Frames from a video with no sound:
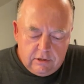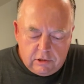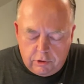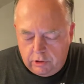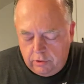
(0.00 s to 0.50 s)
So
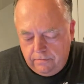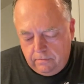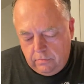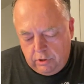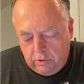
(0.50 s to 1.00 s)
you
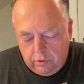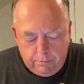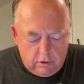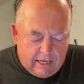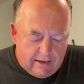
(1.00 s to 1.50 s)
would
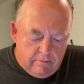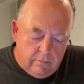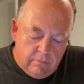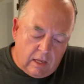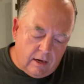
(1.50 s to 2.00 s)
put that
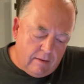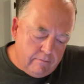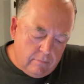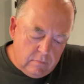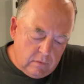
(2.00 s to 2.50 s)

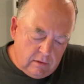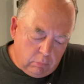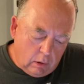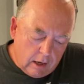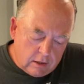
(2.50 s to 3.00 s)

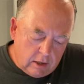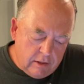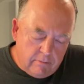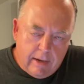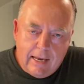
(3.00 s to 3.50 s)
block on
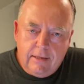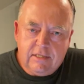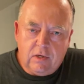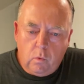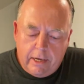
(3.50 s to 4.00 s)
the balance
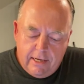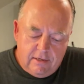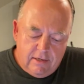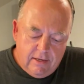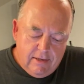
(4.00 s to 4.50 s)
and weigh it.
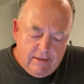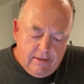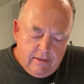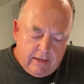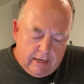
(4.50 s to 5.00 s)

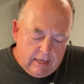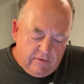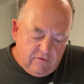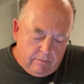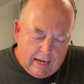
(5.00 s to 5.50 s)
And
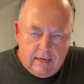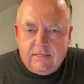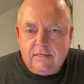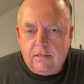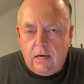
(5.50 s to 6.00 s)
if your balance
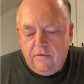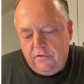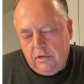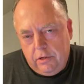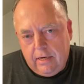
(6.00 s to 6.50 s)
is off,
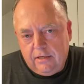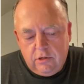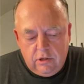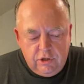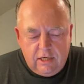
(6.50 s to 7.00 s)
then you have
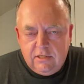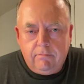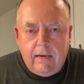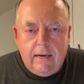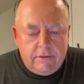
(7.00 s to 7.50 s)
to adjust the
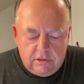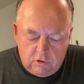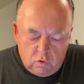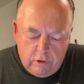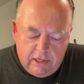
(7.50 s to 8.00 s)
balance and
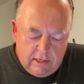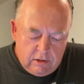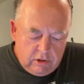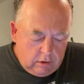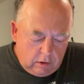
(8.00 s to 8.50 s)
tweak it
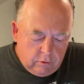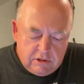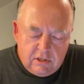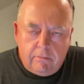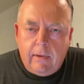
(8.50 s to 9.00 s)
until it
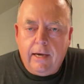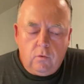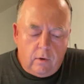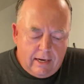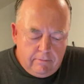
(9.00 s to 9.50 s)
reads the
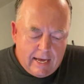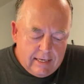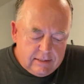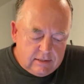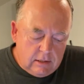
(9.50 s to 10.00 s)
right
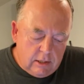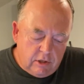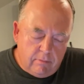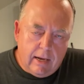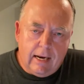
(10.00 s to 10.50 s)
mass, and then
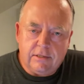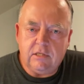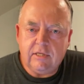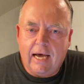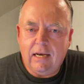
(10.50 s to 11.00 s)
your balance
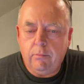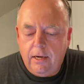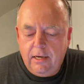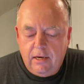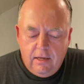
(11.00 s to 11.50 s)
is
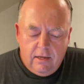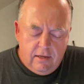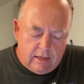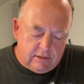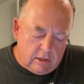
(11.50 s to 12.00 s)
calibrated.
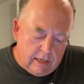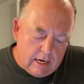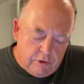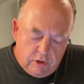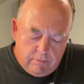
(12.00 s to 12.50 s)
And so now
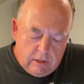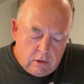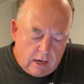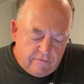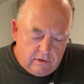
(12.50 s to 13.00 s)
you can be
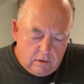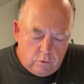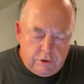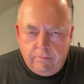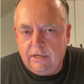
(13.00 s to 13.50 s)
confident
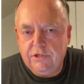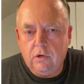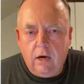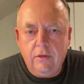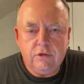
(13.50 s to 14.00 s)
when you measure
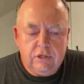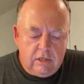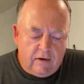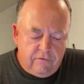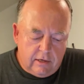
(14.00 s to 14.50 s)
other
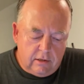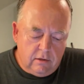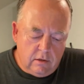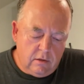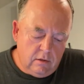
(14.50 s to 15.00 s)
stuff that
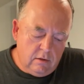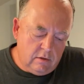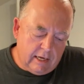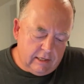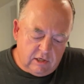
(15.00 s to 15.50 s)

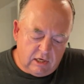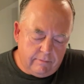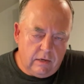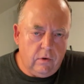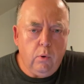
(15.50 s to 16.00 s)
it's going to
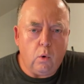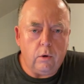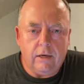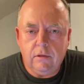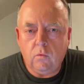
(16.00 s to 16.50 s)
be
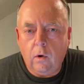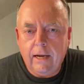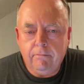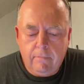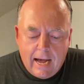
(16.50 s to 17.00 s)
reporting the
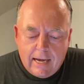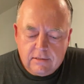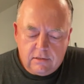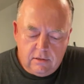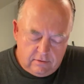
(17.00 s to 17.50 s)
right
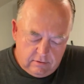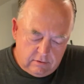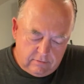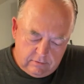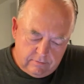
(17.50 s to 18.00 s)
mass.
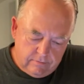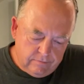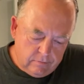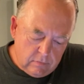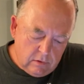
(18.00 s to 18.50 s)

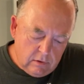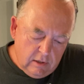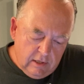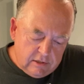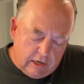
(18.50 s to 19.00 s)

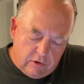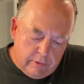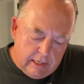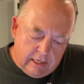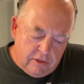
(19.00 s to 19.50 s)
So that would
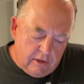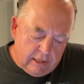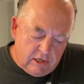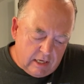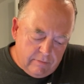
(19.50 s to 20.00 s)
be
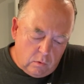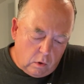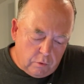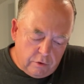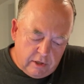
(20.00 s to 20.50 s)
anytime you
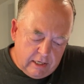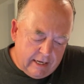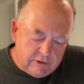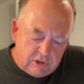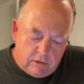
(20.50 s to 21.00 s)
work with any
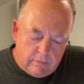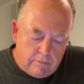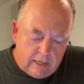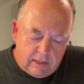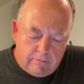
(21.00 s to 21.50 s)
instrument
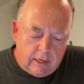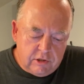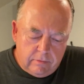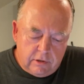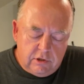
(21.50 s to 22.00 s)
and making
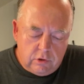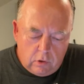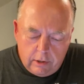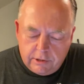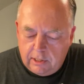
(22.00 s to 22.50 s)
measurements, you
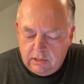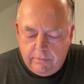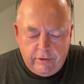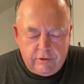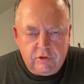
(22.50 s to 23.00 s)
always have to
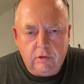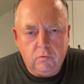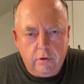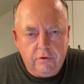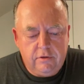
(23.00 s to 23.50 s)
be
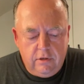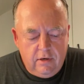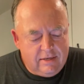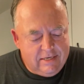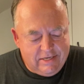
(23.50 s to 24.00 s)
concerned with,
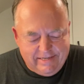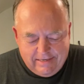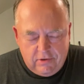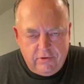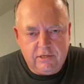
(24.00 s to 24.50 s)
do you
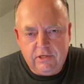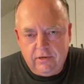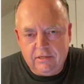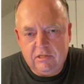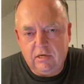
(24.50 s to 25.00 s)
know that your
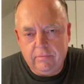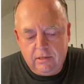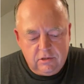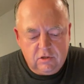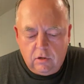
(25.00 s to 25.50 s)
instrument
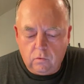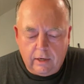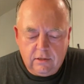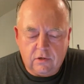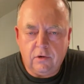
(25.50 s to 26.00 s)
is
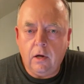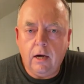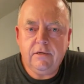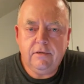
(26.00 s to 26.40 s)
correct or not?